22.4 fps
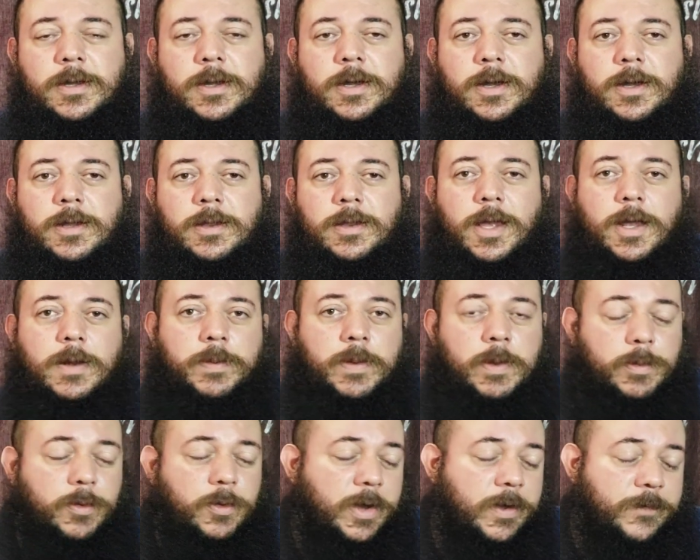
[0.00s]
A lot of
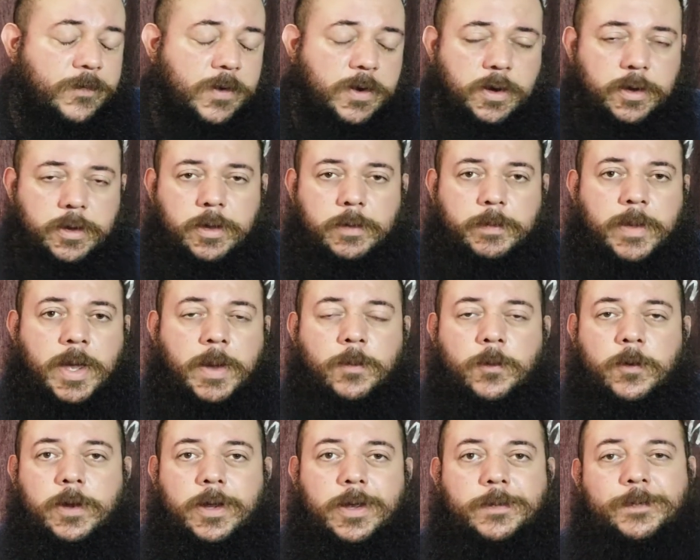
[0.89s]
people have very good
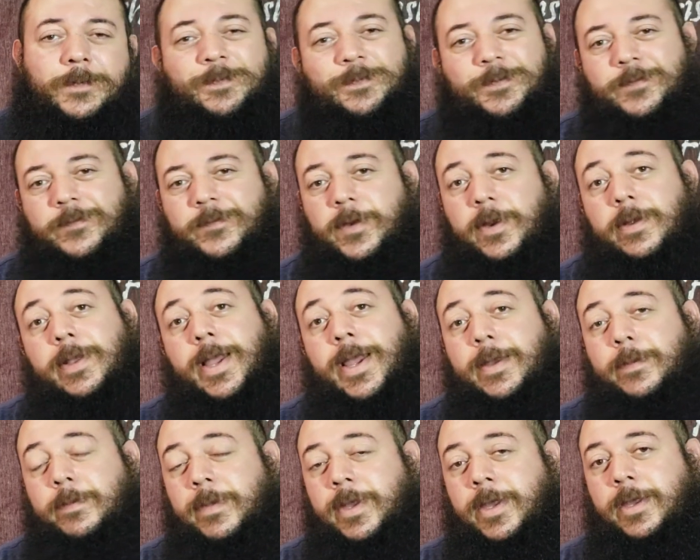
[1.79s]
memory. If you're
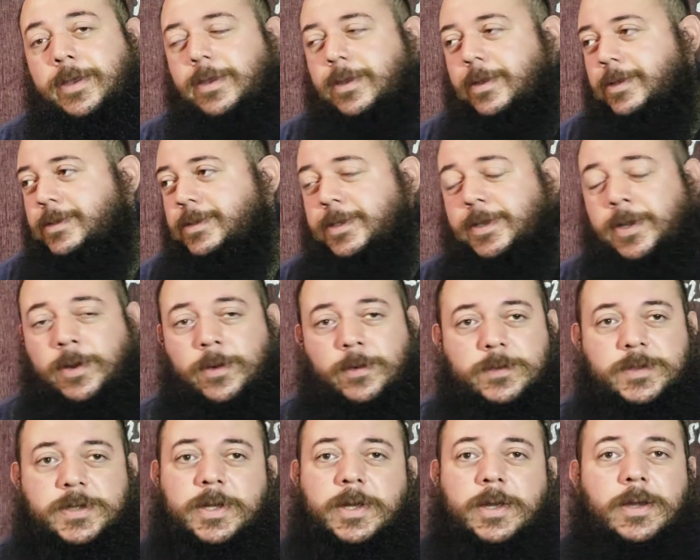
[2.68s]
like me, you
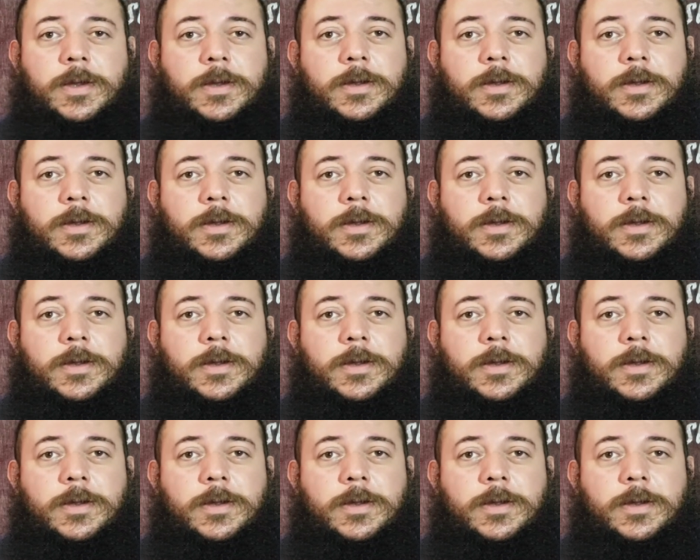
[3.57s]
don't.